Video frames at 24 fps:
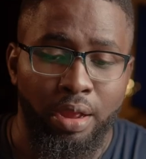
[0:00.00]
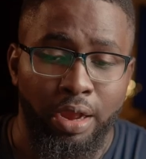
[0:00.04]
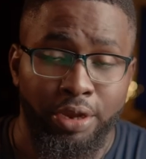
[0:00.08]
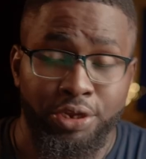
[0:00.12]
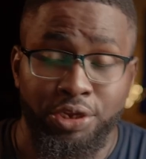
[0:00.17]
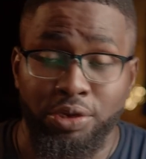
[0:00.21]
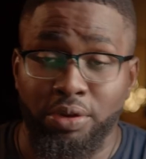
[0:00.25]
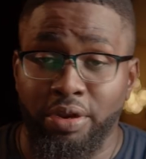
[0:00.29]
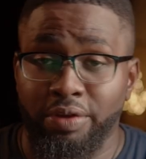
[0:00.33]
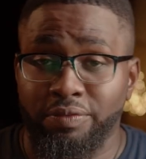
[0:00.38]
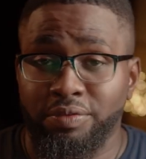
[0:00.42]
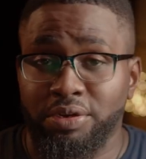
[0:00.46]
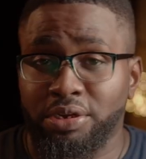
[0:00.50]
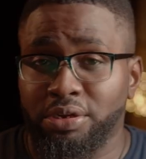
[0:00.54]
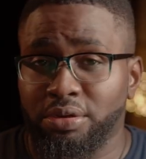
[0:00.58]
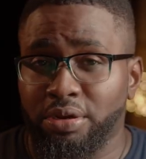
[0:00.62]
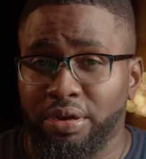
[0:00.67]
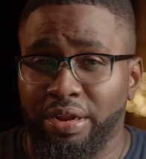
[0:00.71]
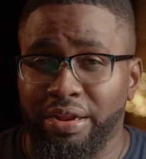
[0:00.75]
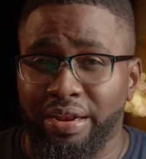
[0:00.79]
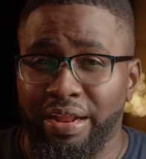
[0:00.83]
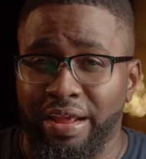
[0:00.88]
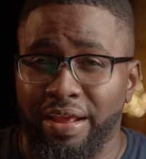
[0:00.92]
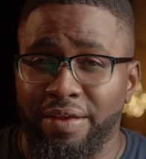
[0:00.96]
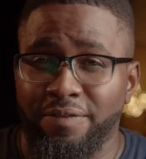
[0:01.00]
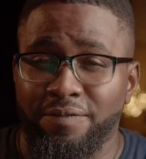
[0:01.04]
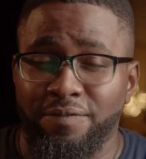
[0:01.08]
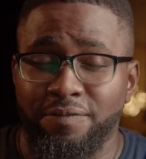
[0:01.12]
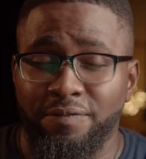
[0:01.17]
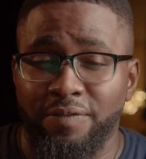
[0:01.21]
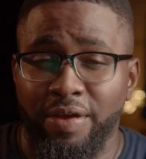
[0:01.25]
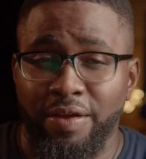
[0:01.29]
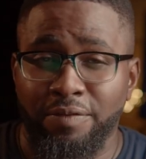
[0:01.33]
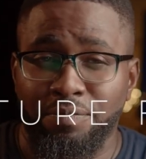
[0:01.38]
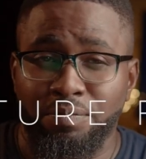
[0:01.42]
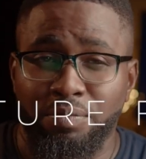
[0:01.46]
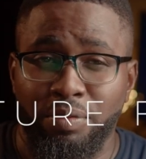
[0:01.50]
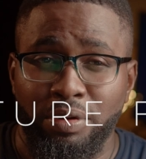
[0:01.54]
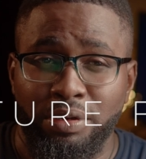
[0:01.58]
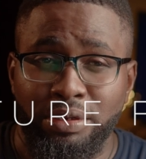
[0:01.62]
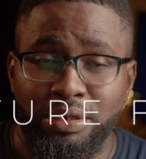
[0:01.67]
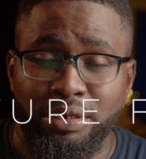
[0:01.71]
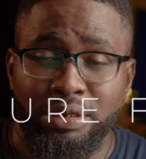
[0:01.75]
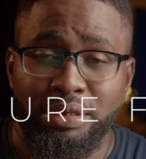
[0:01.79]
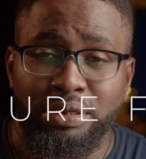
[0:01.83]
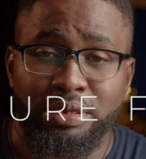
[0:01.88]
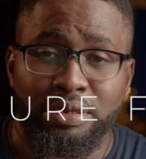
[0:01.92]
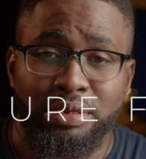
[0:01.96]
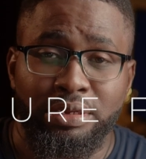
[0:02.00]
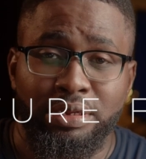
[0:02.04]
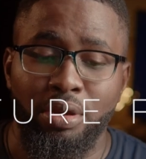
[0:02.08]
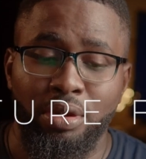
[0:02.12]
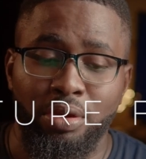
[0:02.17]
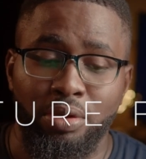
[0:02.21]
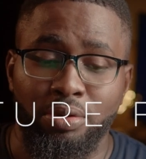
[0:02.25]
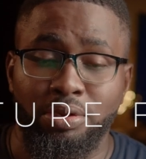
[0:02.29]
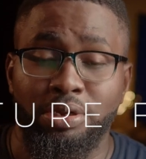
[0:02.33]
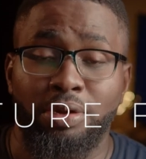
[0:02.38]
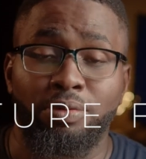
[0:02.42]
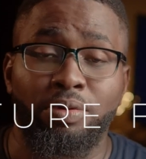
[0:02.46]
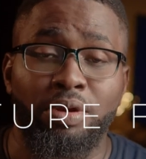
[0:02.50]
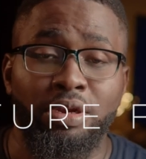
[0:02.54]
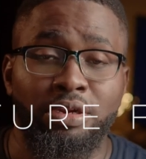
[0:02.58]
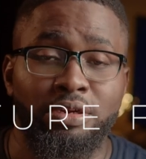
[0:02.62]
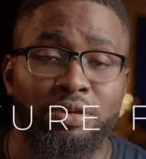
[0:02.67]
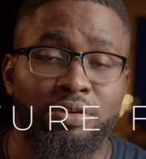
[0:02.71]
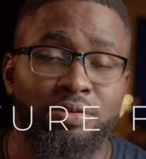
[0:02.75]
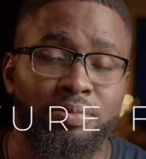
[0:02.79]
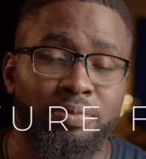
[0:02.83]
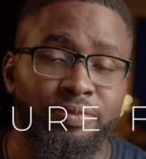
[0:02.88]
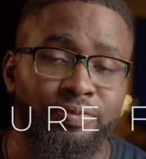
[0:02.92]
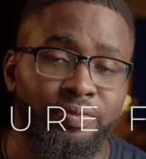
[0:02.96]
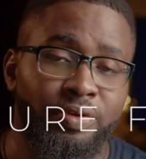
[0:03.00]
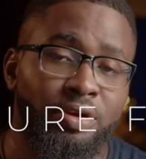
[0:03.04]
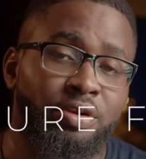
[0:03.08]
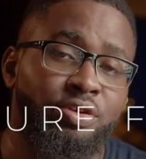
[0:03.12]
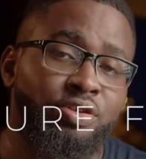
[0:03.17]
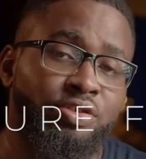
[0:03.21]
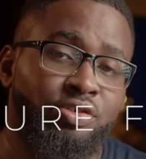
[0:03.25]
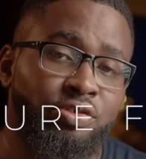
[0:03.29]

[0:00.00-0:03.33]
I shot everything on an f5.6 because I wanted it to be very